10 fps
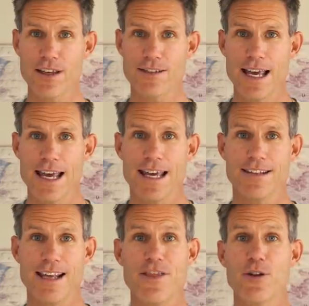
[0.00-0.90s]
this
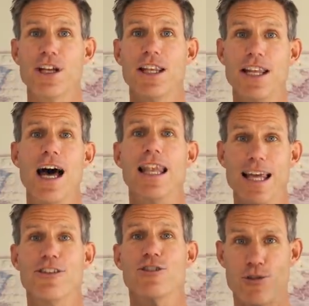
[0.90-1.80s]
is that there's a lot
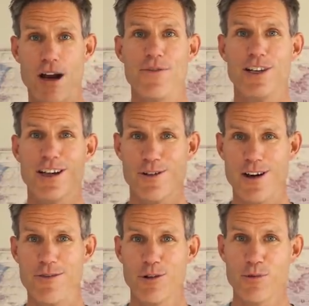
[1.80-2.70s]
less traffic on
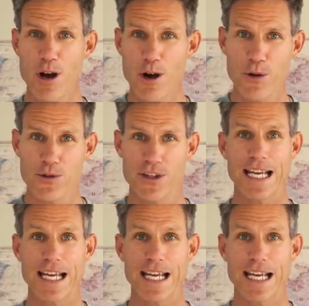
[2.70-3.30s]
gravel roads.